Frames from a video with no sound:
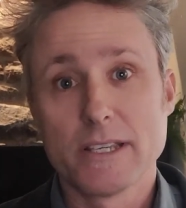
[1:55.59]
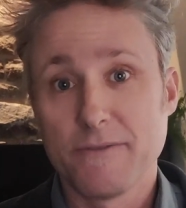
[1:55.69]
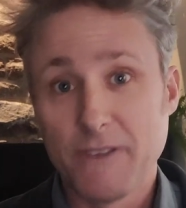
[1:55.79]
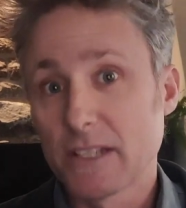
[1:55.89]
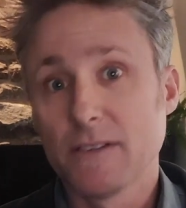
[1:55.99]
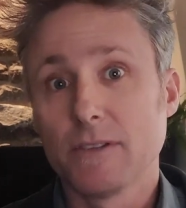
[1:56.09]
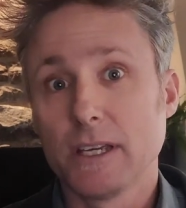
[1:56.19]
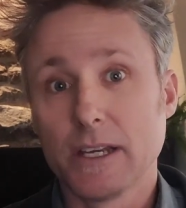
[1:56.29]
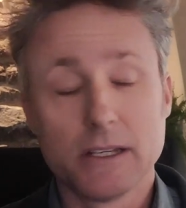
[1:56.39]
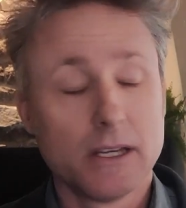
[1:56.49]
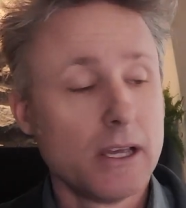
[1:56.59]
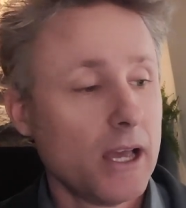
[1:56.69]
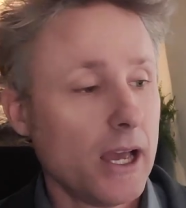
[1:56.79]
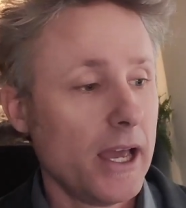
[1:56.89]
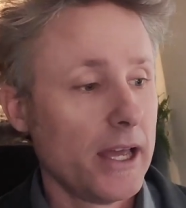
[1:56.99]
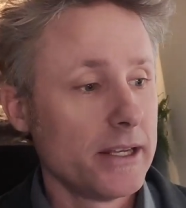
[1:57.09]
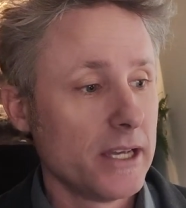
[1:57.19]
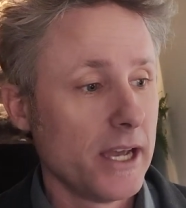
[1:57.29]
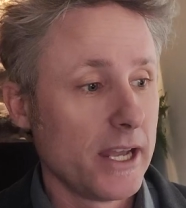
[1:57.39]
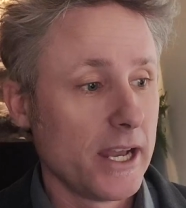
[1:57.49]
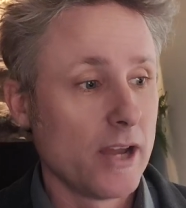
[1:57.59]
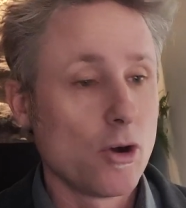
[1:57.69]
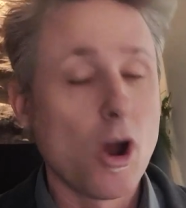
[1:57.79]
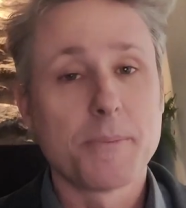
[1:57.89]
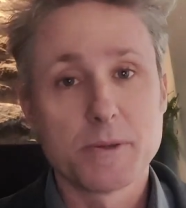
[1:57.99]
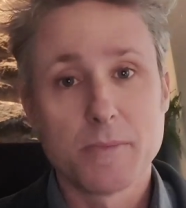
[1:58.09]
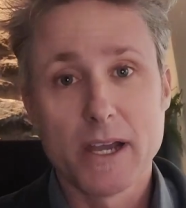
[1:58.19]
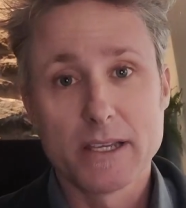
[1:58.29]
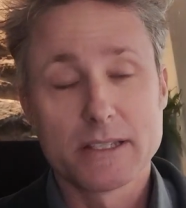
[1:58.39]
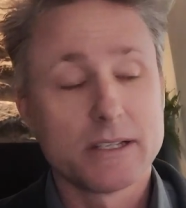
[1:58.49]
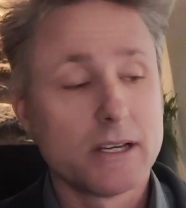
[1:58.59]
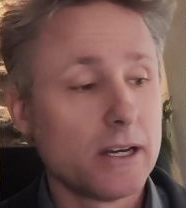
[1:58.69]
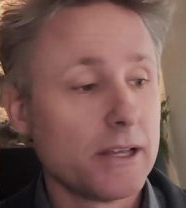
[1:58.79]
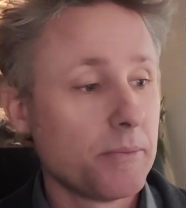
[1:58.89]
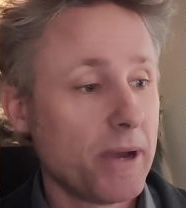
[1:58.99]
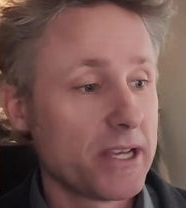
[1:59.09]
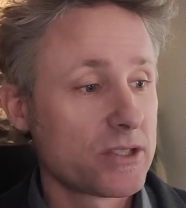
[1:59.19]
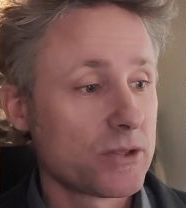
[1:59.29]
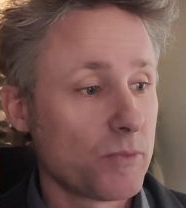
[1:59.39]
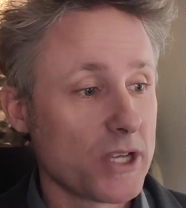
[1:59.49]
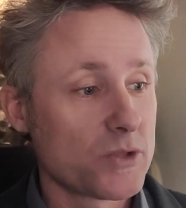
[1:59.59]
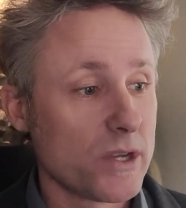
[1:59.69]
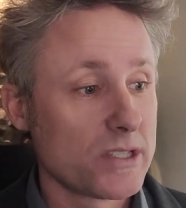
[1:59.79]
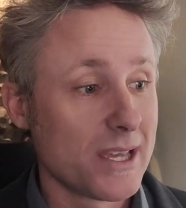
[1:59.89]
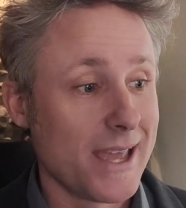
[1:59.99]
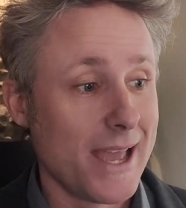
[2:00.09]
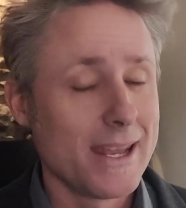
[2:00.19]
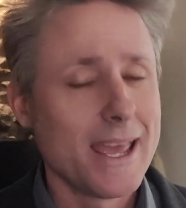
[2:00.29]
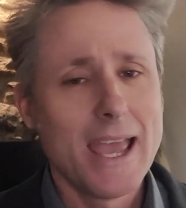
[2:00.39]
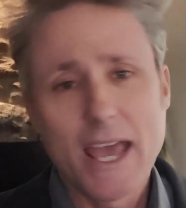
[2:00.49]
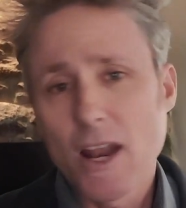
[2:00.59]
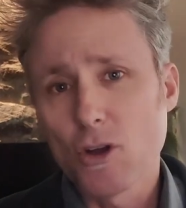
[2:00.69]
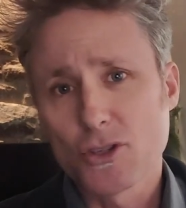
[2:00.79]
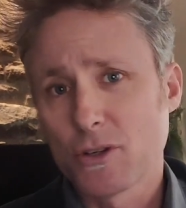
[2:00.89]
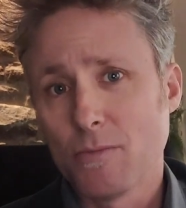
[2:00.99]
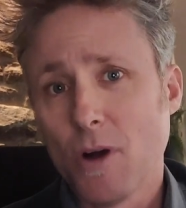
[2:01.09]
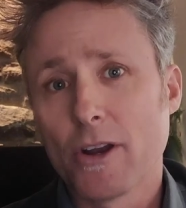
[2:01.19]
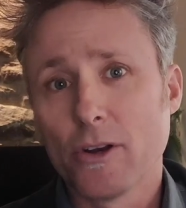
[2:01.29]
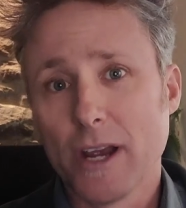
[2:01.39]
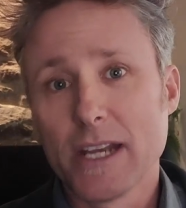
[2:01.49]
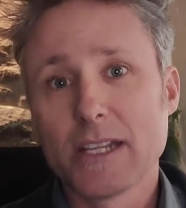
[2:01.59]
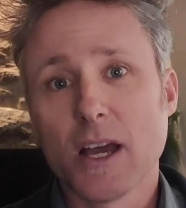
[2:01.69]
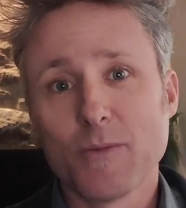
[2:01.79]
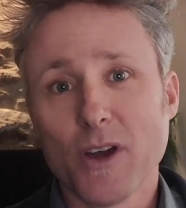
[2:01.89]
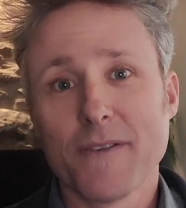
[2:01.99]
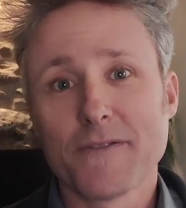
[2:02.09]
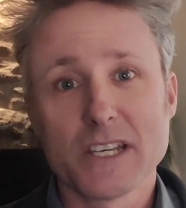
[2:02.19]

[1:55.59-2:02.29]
effectively and are optimized the best ways they can, and also to monitor. Anytime you have